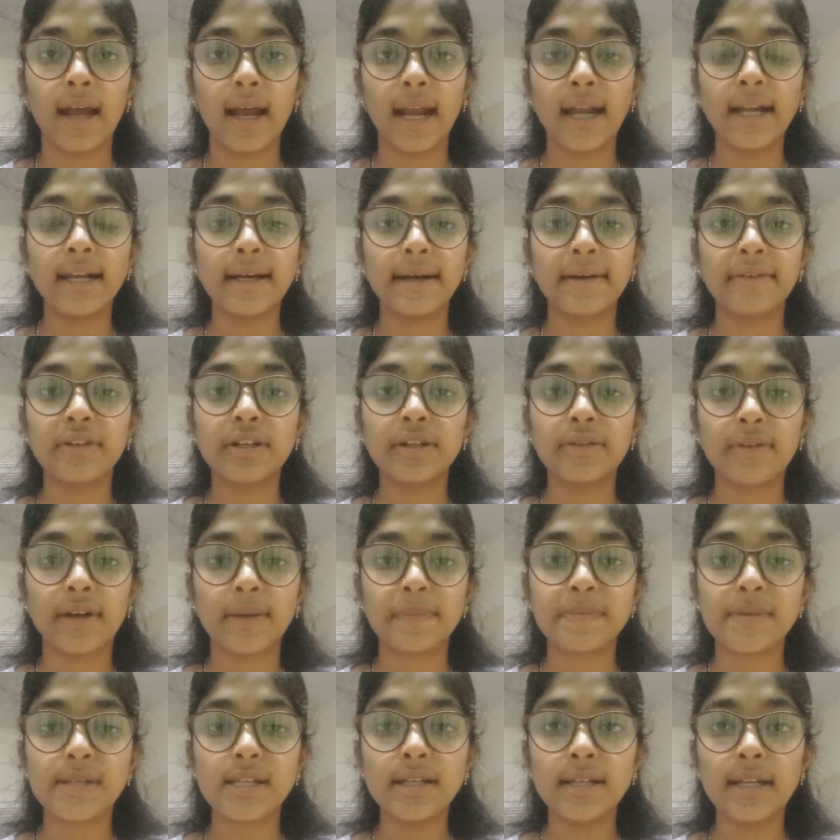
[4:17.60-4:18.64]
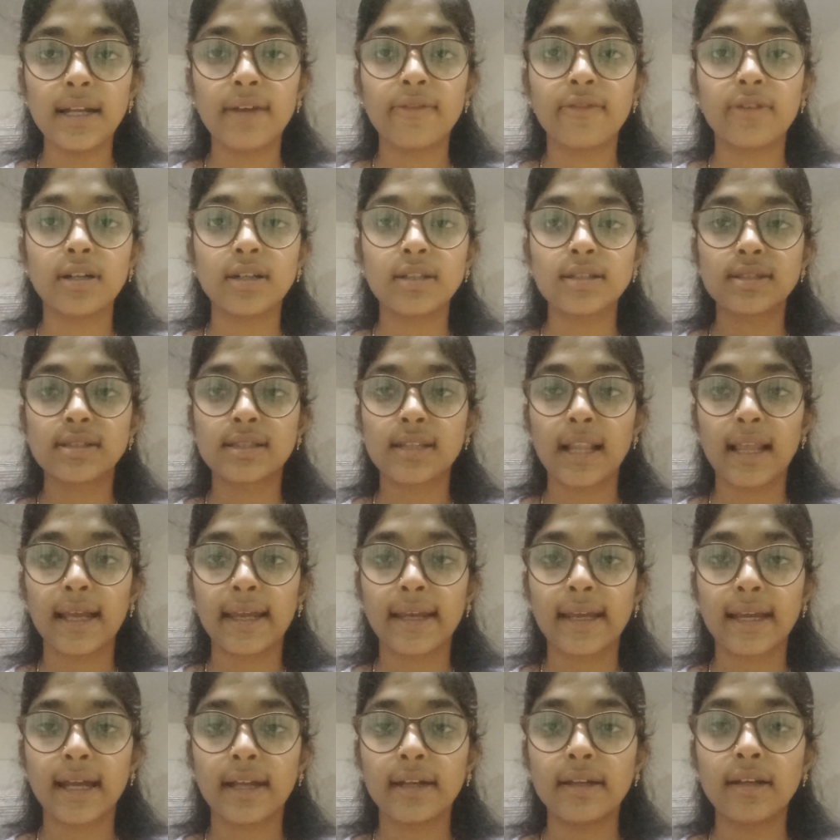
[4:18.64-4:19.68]
and our website works
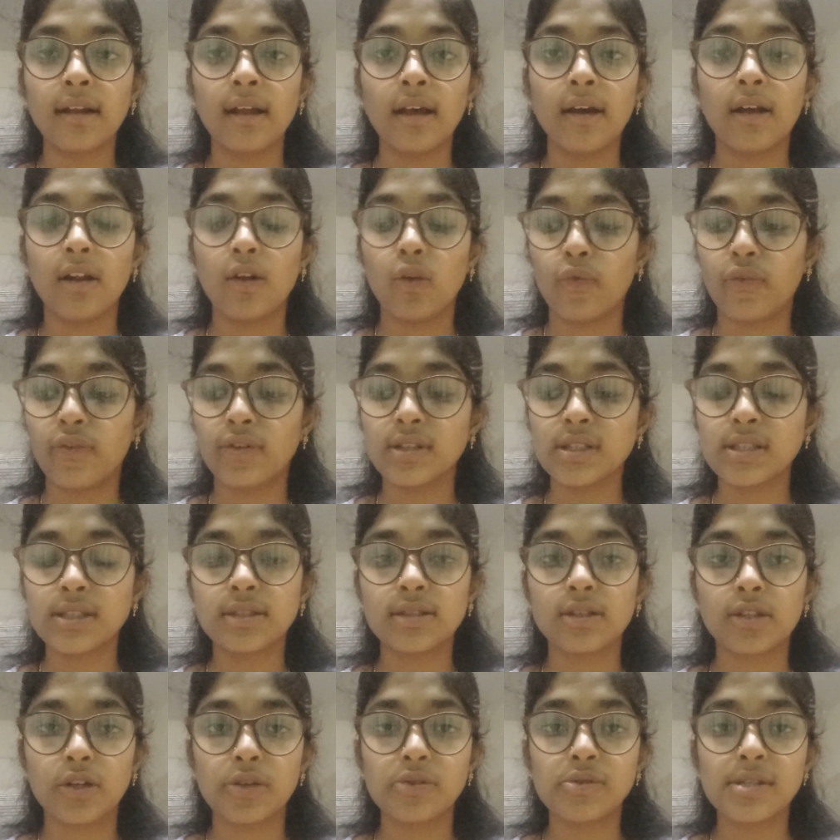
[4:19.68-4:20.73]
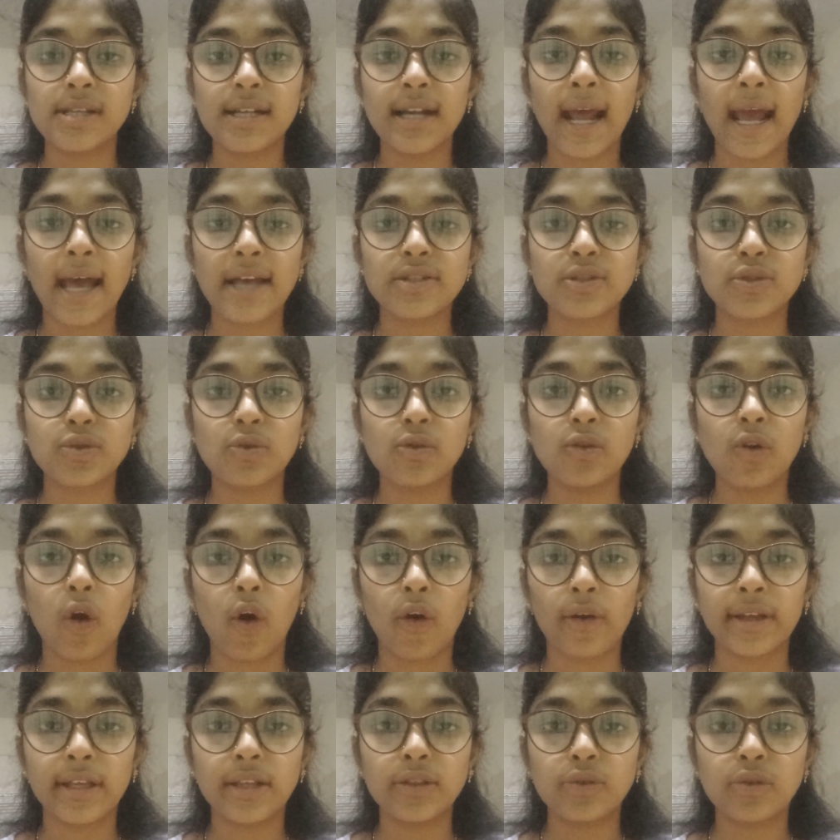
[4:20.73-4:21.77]
like an, first user has to
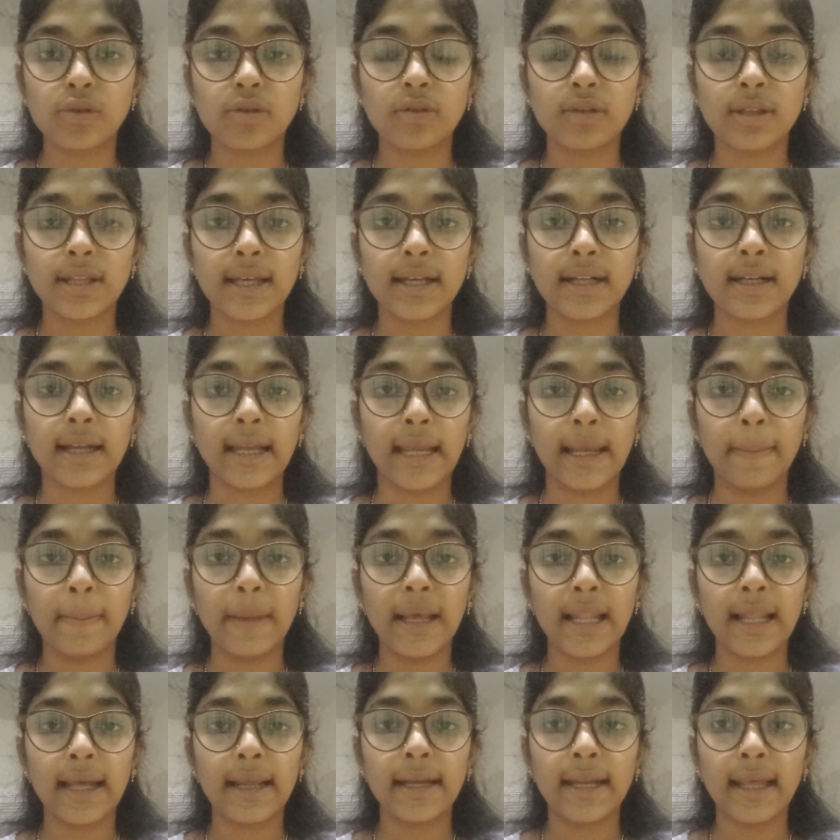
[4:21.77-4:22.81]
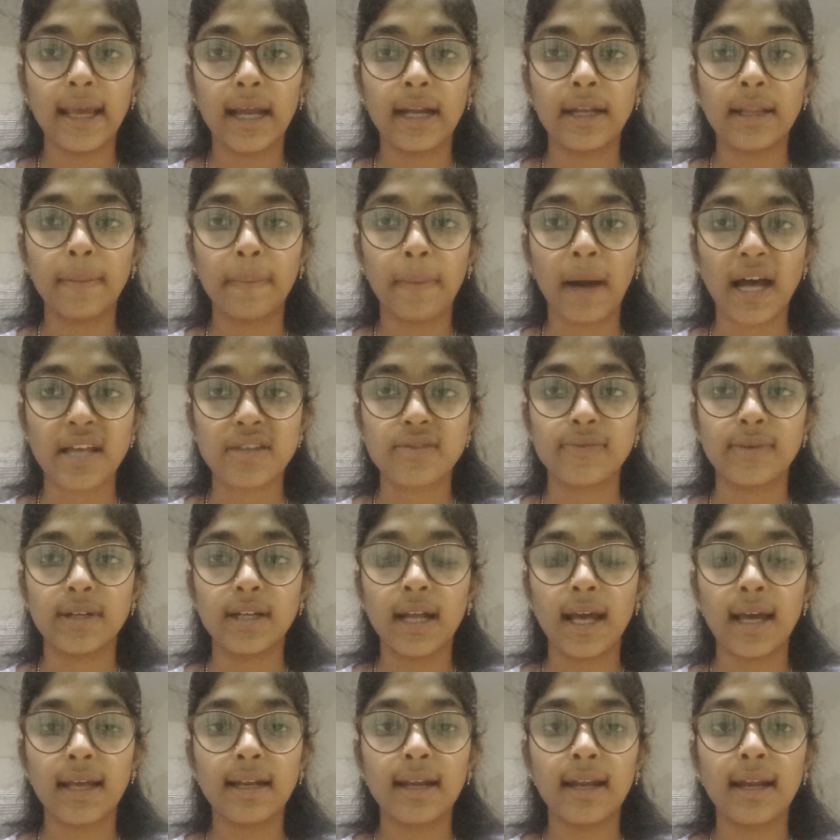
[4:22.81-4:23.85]
log in through their email ID and the
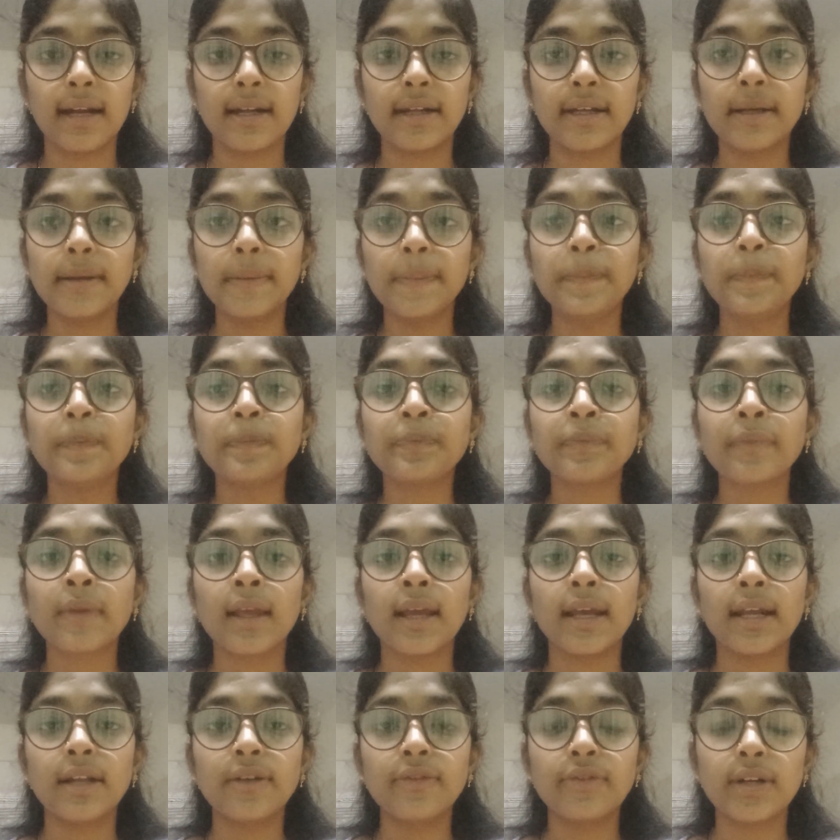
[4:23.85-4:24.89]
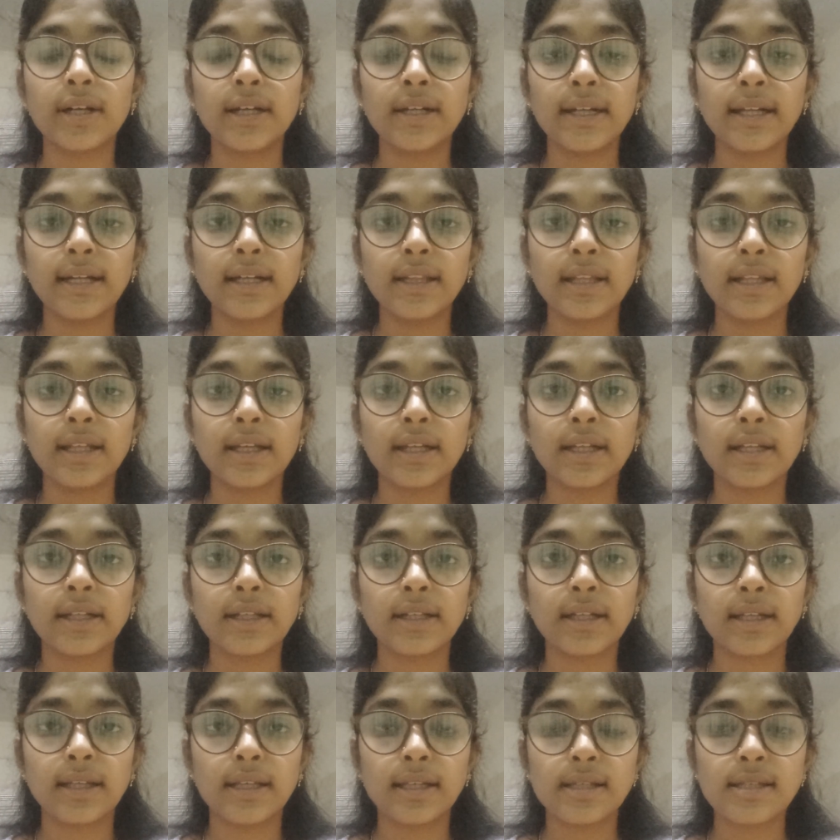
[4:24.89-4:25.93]
password, and later in a front end there
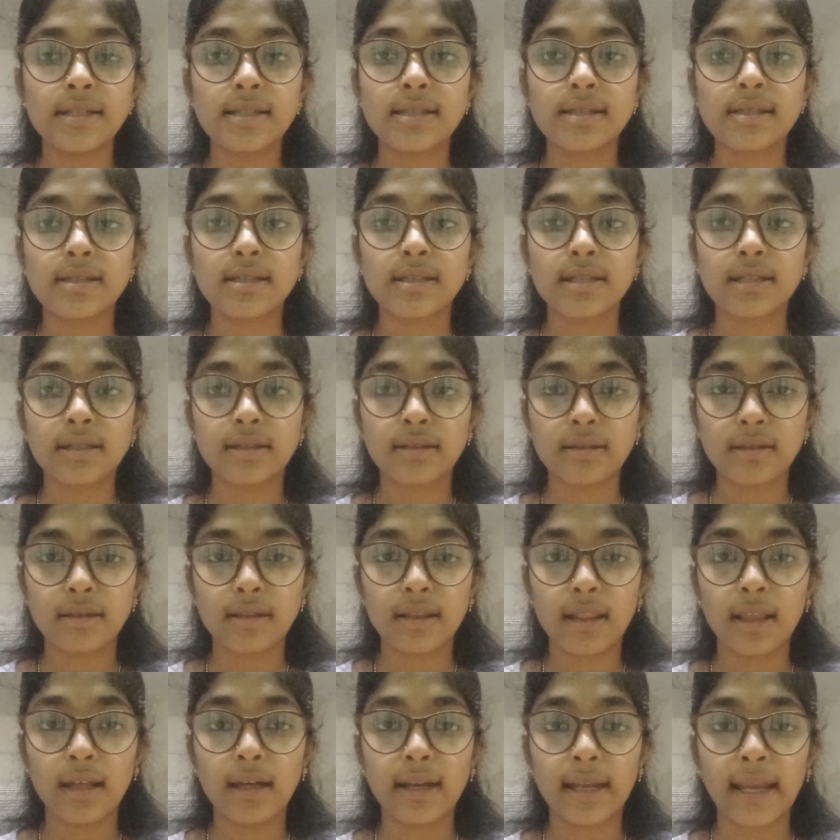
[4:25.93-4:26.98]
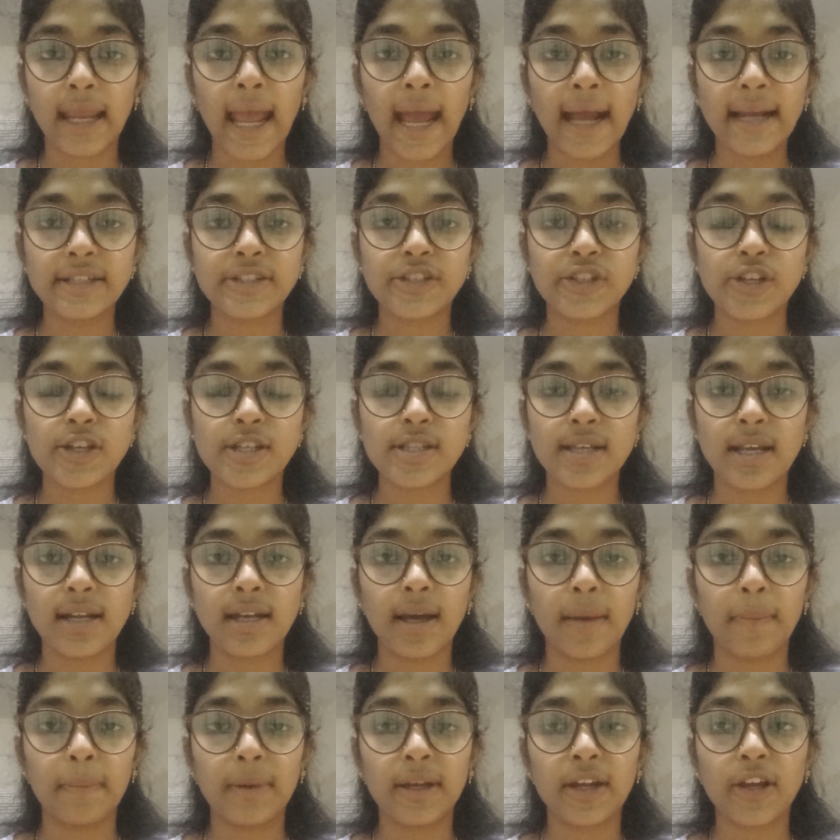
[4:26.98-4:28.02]
is the React.js and
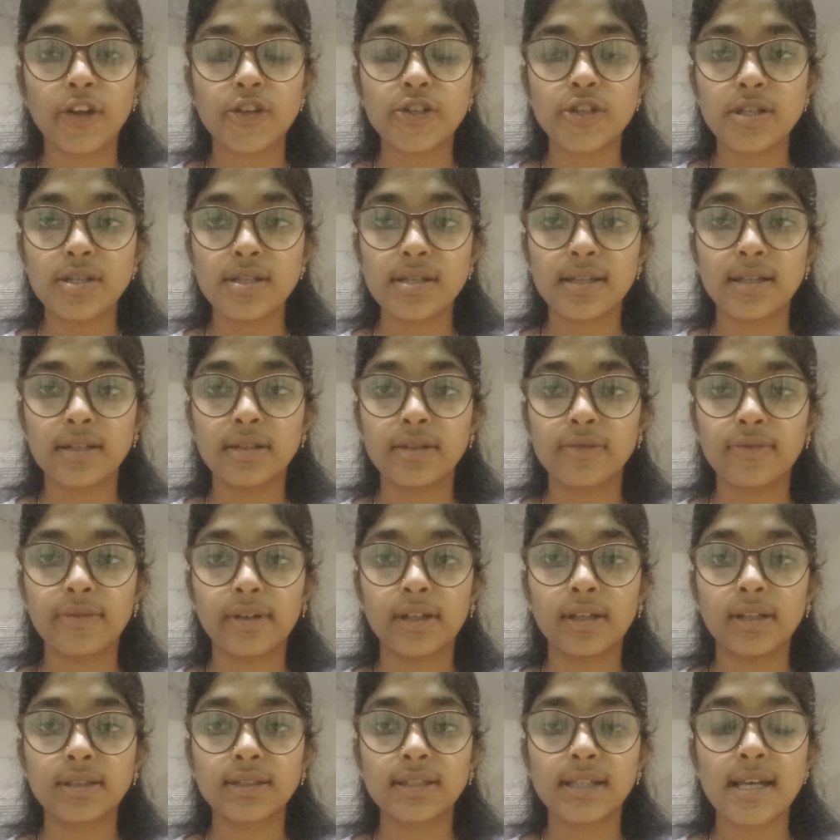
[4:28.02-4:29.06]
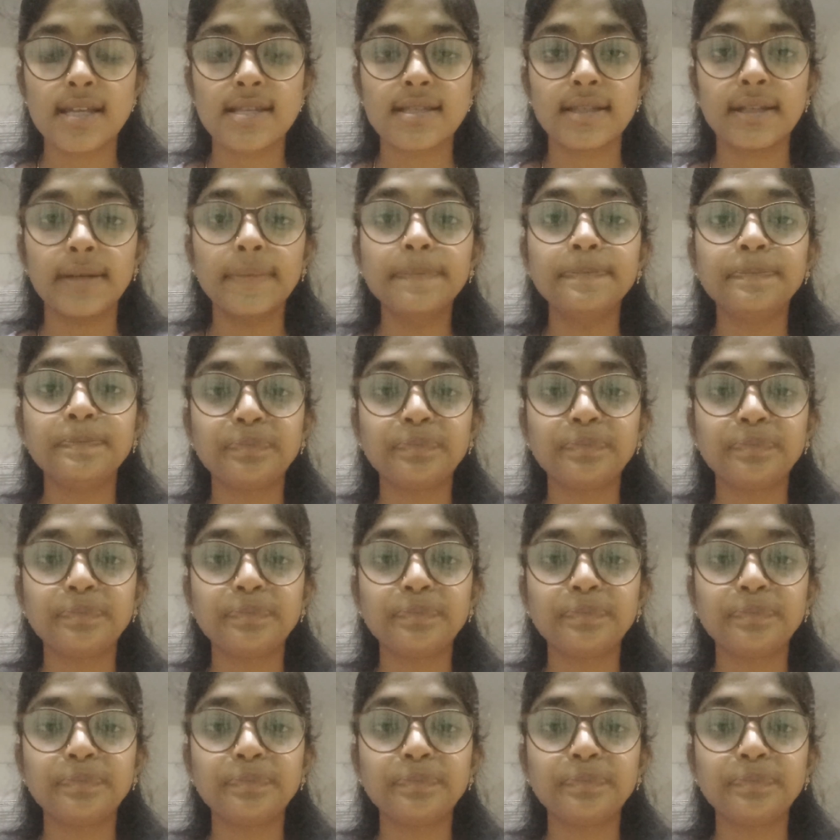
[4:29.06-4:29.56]
applications. It works as the,